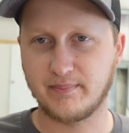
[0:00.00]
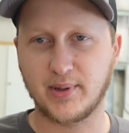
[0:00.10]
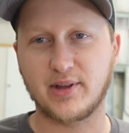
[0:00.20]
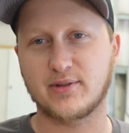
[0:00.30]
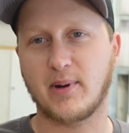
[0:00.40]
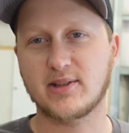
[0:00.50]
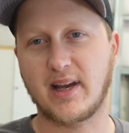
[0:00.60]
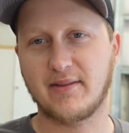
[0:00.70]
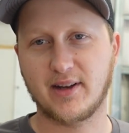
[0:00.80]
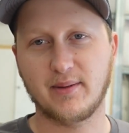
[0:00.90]
But those parts
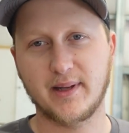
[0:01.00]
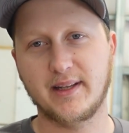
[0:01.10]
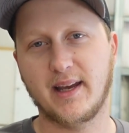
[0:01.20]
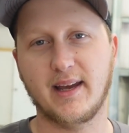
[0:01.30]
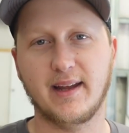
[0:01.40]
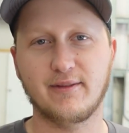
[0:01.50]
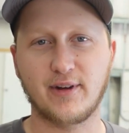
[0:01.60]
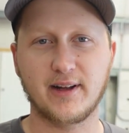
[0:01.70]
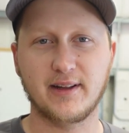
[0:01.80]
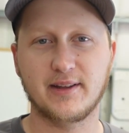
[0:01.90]
haven't come in yet, and
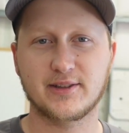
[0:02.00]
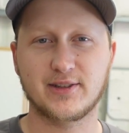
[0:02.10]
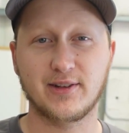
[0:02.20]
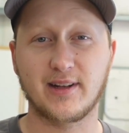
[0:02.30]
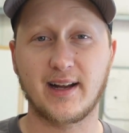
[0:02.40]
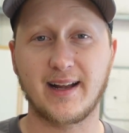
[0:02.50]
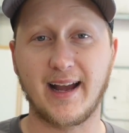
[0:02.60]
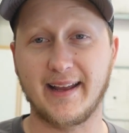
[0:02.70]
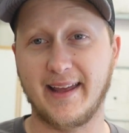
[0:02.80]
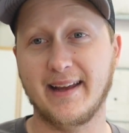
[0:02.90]
frankly there's still a lot
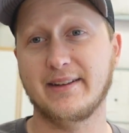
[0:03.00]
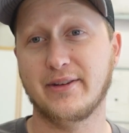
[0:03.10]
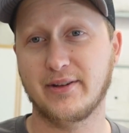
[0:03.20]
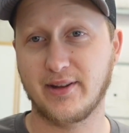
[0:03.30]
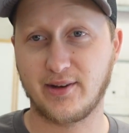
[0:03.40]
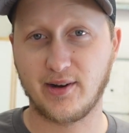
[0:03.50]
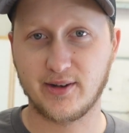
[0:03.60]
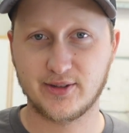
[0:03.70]
I can do to the car.